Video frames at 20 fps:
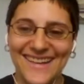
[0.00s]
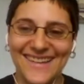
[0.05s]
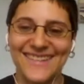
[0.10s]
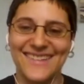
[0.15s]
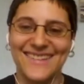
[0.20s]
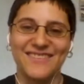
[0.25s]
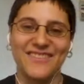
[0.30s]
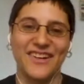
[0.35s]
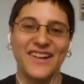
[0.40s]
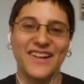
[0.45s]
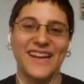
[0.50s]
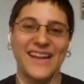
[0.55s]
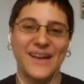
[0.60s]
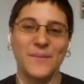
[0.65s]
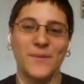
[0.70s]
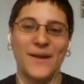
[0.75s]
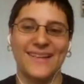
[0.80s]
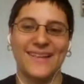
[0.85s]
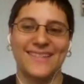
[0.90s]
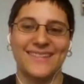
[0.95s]
that's really
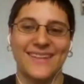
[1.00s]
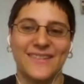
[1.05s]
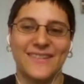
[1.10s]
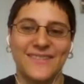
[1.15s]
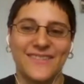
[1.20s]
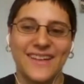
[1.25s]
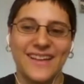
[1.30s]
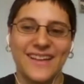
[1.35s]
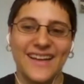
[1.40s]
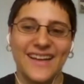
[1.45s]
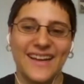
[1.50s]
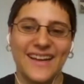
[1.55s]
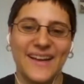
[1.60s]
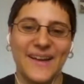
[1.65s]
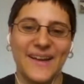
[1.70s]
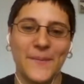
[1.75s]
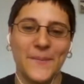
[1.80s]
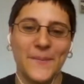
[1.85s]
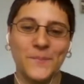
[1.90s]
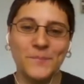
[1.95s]
impressive
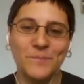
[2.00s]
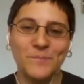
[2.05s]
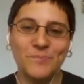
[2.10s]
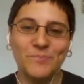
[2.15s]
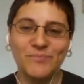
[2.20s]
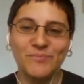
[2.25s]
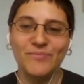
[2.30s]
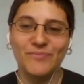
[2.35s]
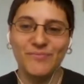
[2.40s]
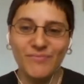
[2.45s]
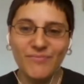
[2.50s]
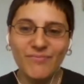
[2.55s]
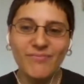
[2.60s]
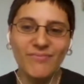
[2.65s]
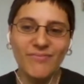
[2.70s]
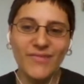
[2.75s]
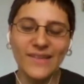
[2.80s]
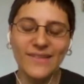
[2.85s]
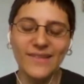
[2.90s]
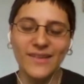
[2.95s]
um
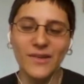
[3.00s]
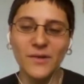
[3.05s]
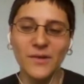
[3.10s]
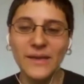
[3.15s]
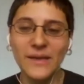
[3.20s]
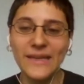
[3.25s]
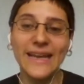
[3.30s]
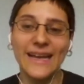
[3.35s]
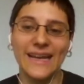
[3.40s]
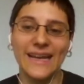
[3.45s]
so that's